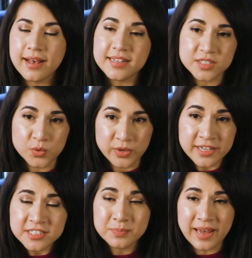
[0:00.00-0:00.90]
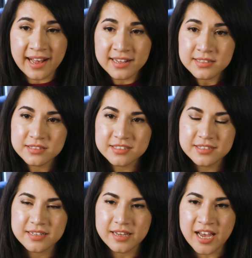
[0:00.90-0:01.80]
As the weeks passed,
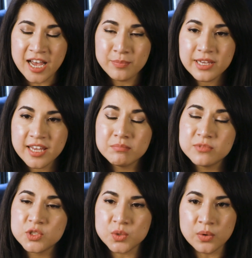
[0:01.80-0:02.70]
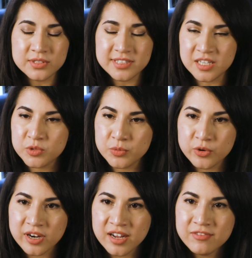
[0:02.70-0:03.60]
I became so sleep
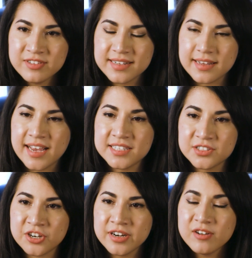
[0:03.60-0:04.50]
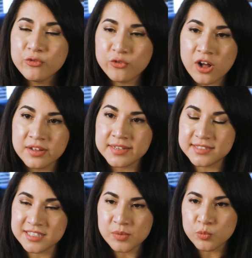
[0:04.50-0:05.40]
deprived, I started falling
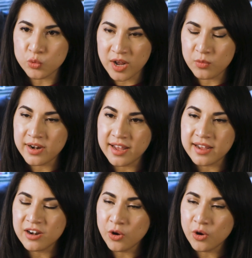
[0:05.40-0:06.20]
asleep right when I got